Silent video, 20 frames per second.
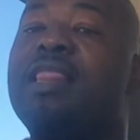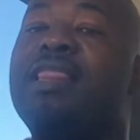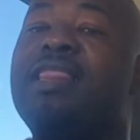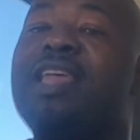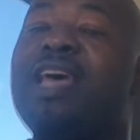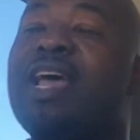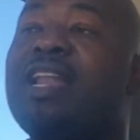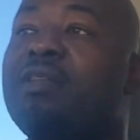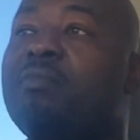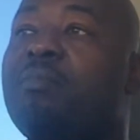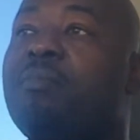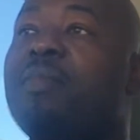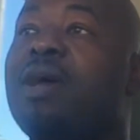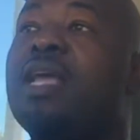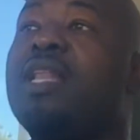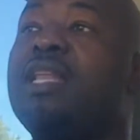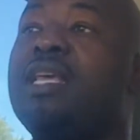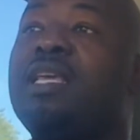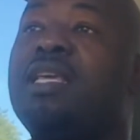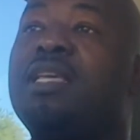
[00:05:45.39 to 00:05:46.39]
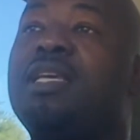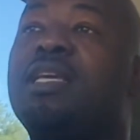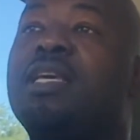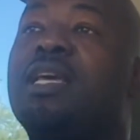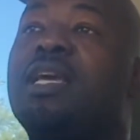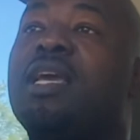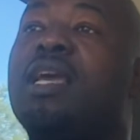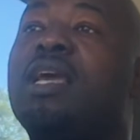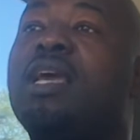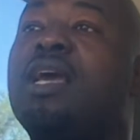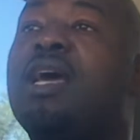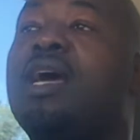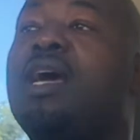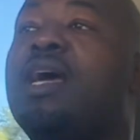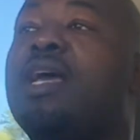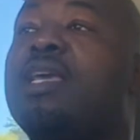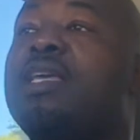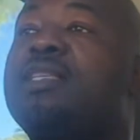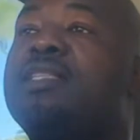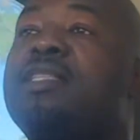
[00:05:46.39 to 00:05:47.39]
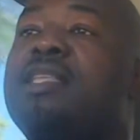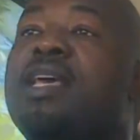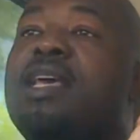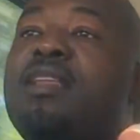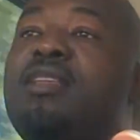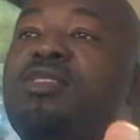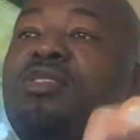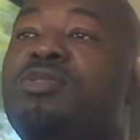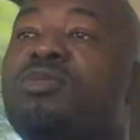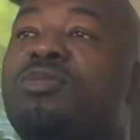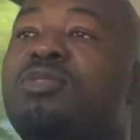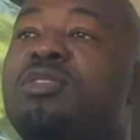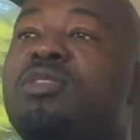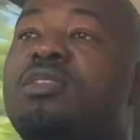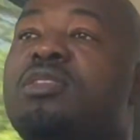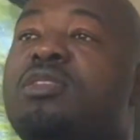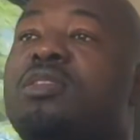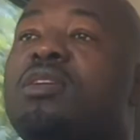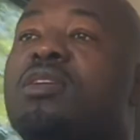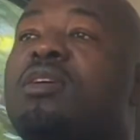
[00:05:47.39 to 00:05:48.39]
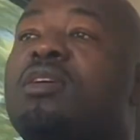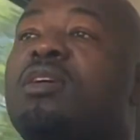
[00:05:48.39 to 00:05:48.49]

That money is then used